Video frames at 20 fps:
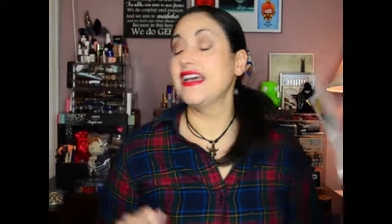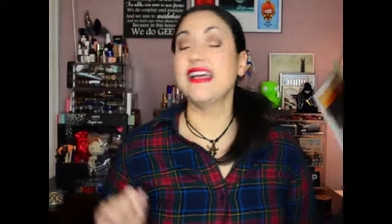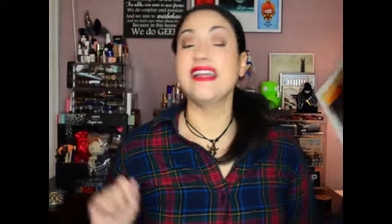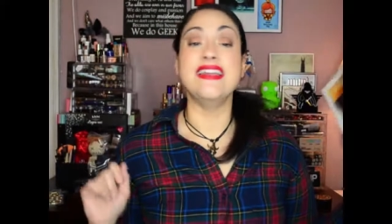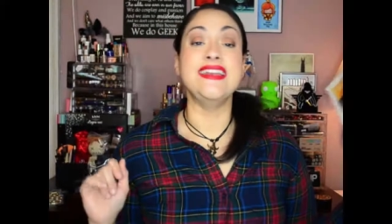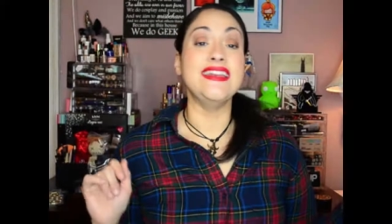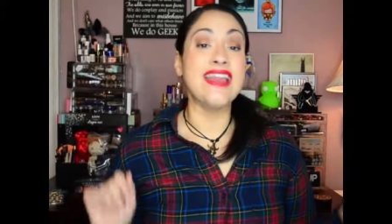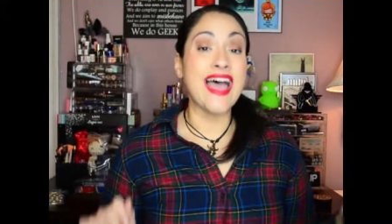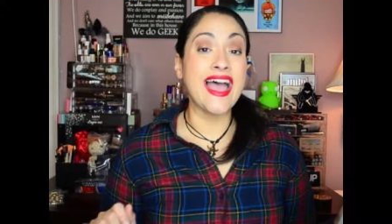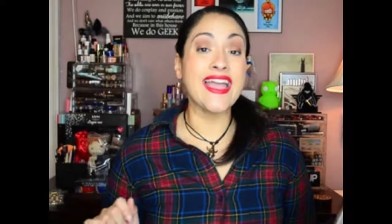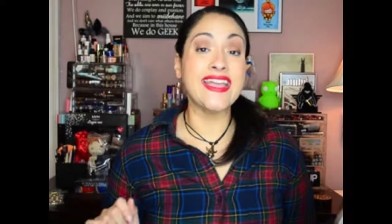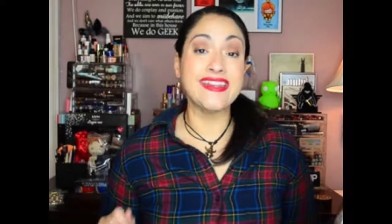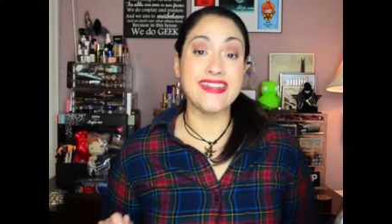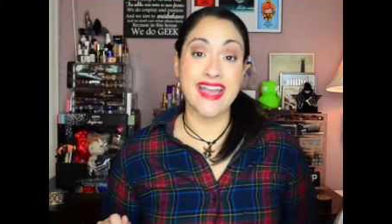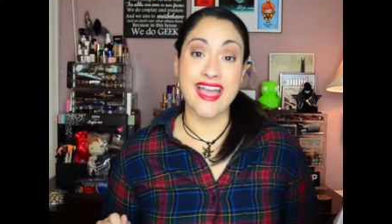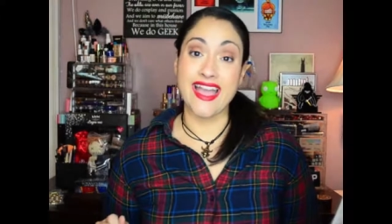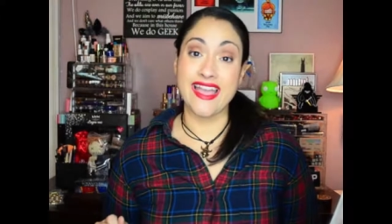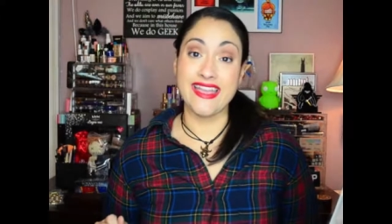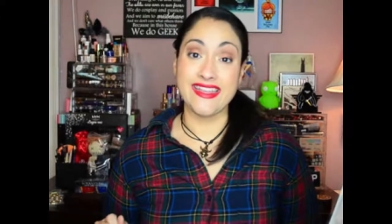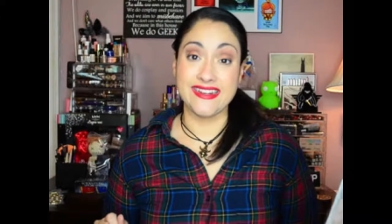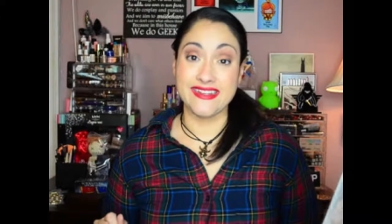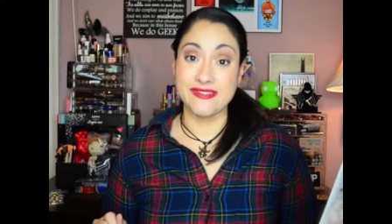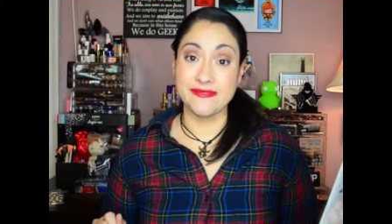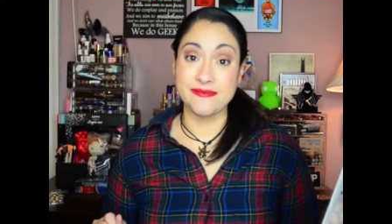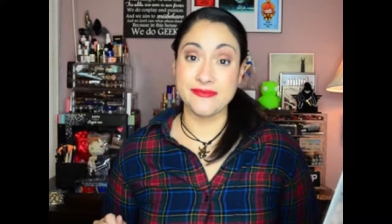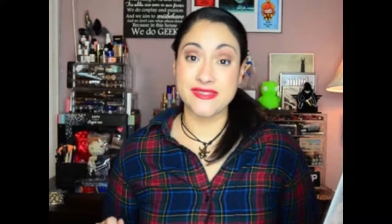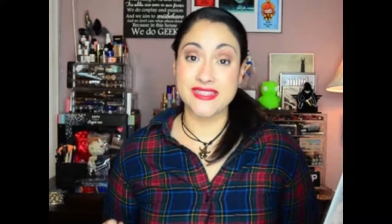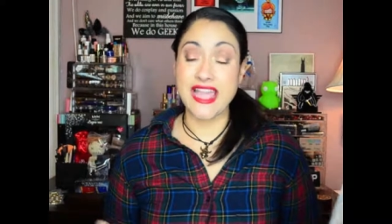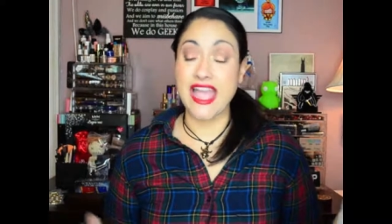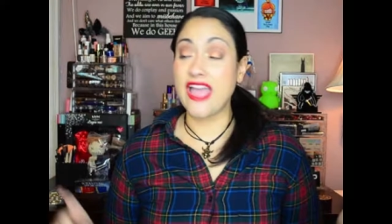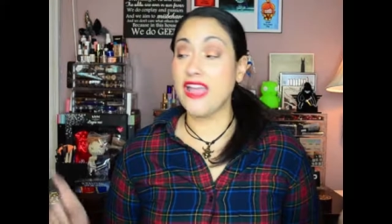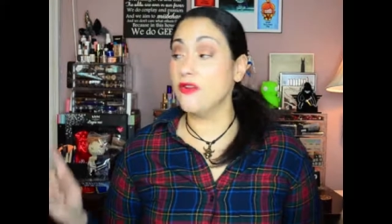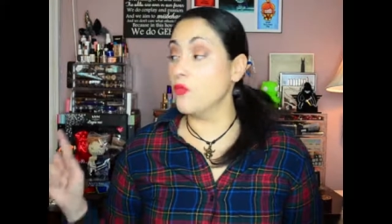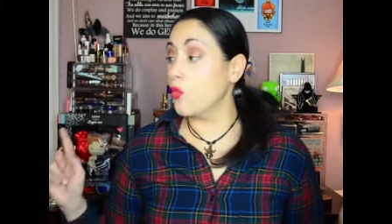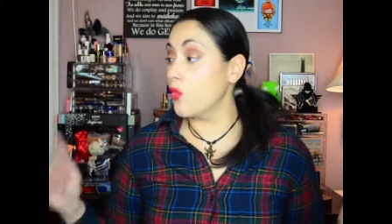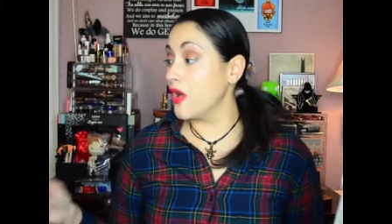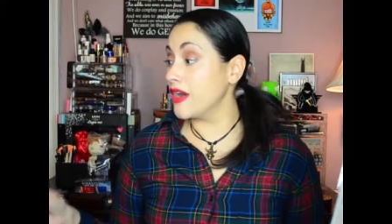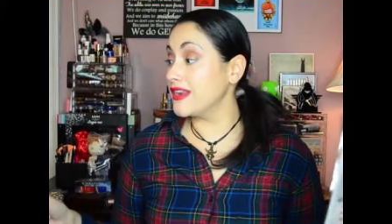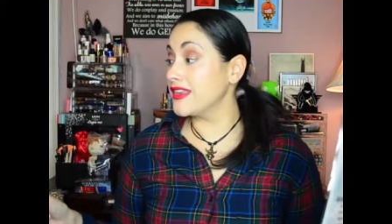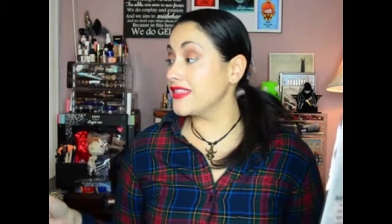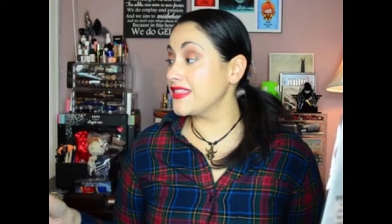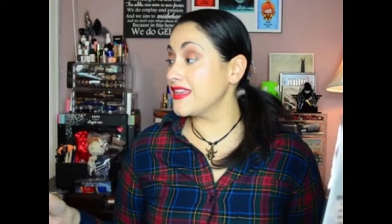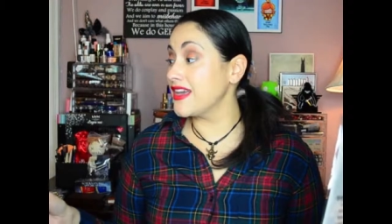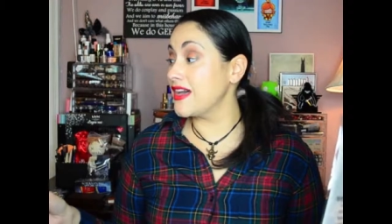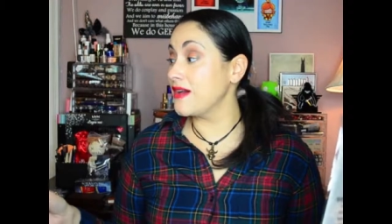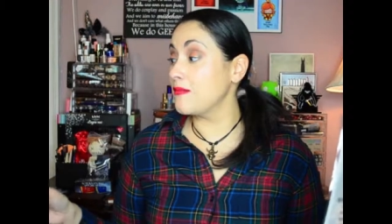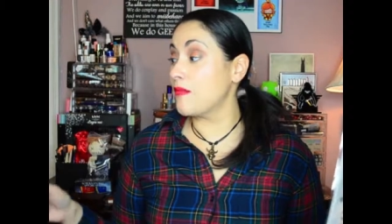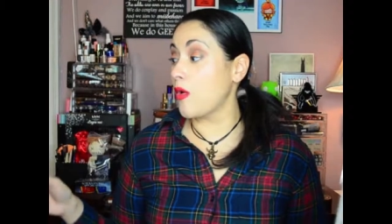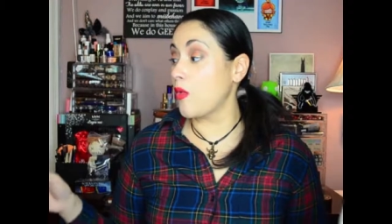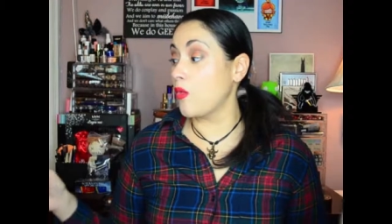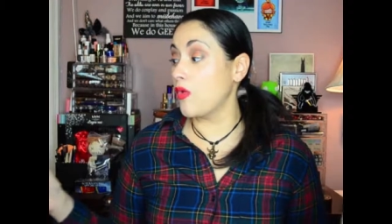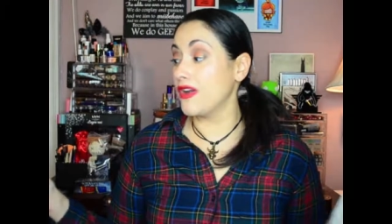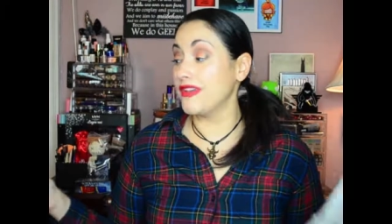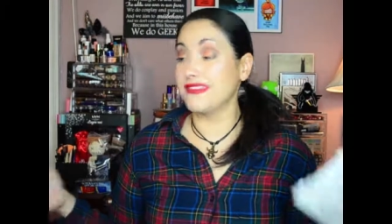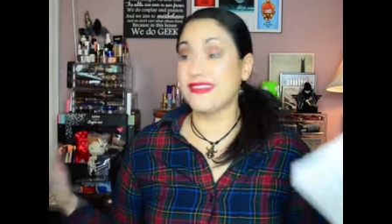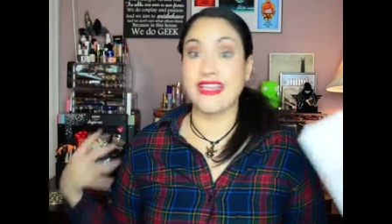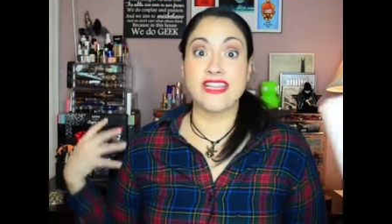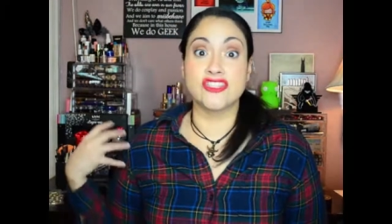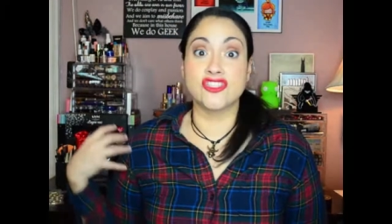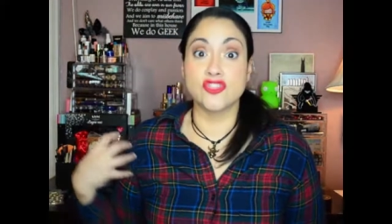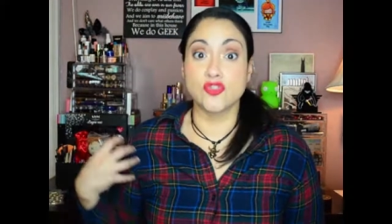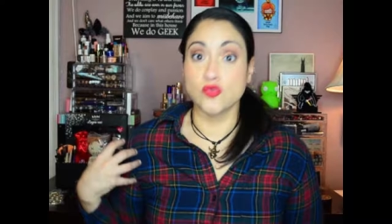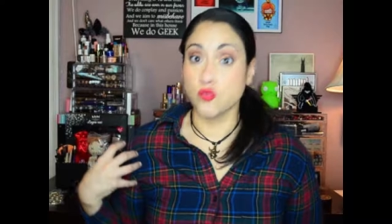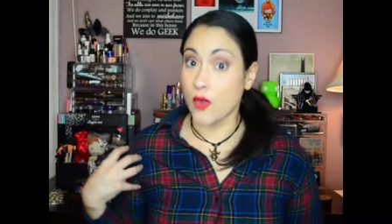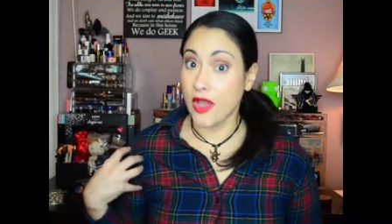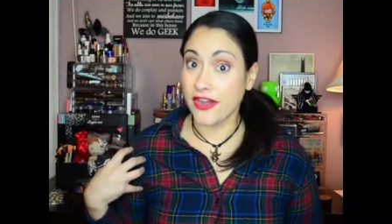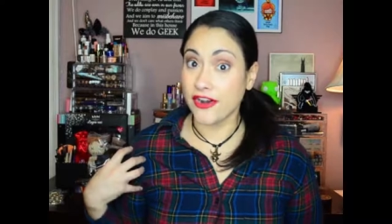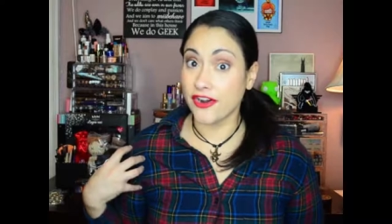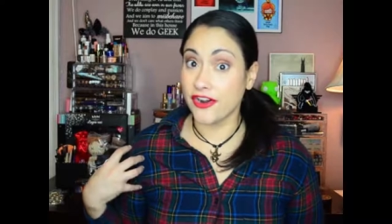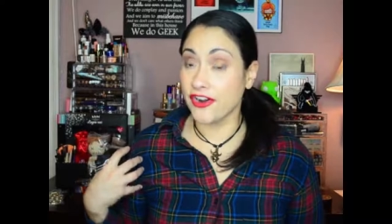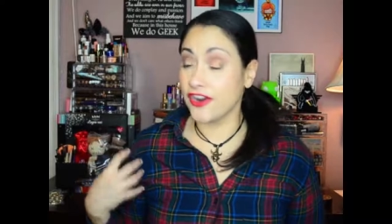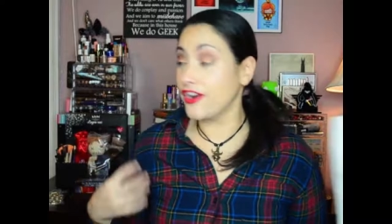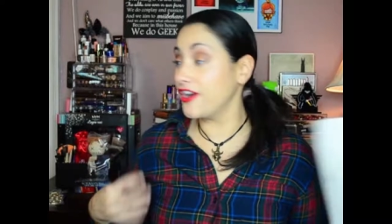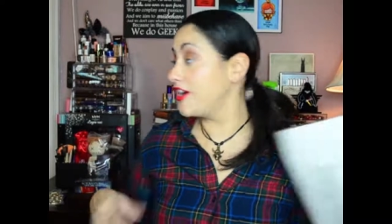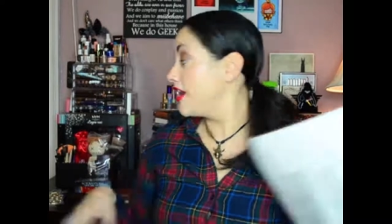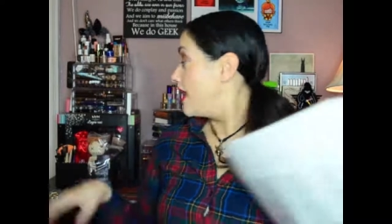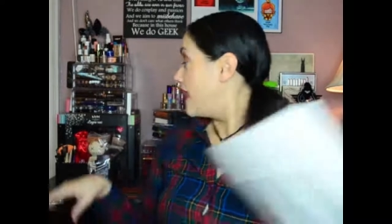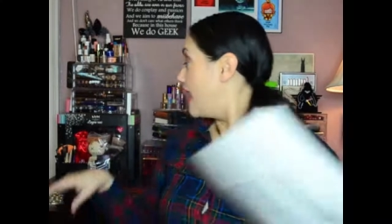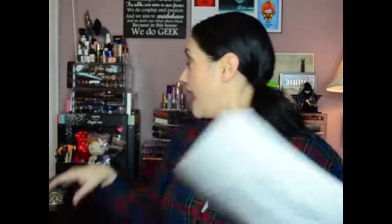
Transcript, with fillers: 9 items, and one of them was, like, a sweater.